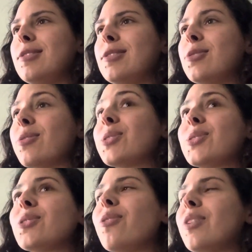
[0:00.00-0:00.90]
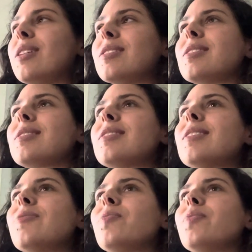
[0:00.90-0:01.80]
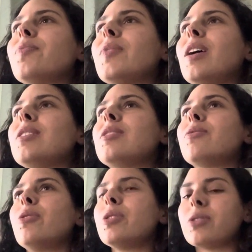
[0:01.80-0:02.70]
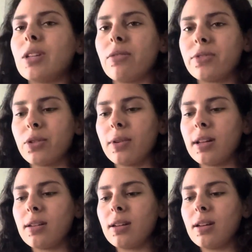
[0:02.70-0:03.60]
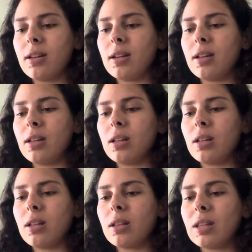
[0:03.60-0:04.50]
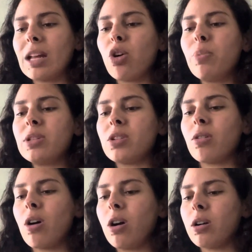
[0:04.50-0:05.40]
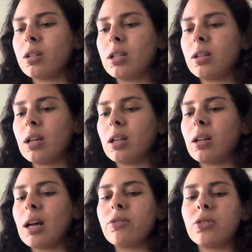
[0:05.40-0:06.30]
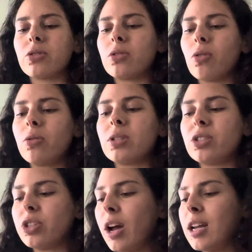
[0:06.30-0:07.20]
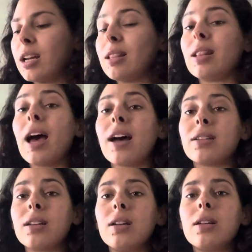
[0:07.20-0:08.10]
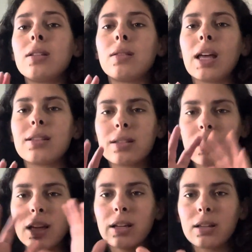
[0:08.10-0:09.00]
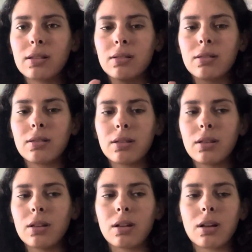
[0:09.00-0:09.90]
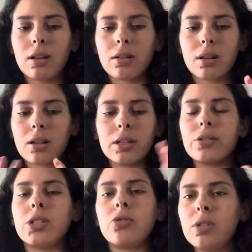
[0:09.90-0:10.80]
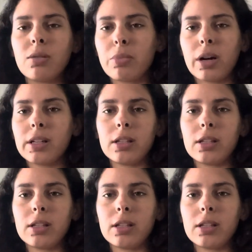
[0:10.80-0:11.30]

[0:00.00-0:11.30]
your service and devote yourself to it that opens your heart and allows your soul to shine and that that's like the the clear union body.